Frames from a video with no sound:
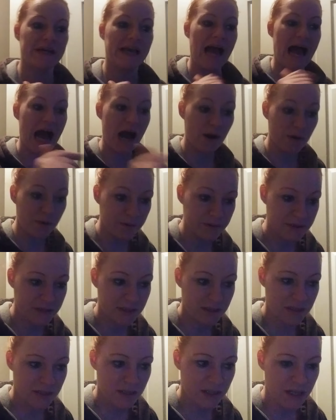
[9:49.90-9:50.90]
me
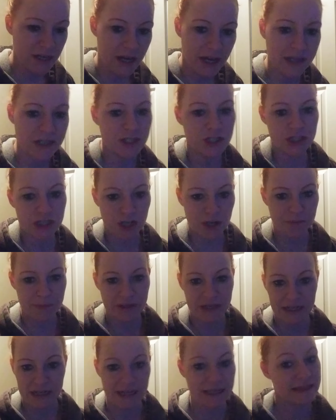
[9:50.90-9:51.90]
out and shut
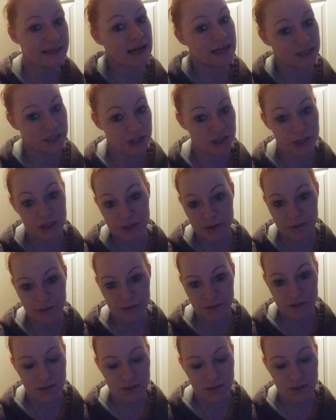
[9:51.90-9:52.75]
me in it. That's new.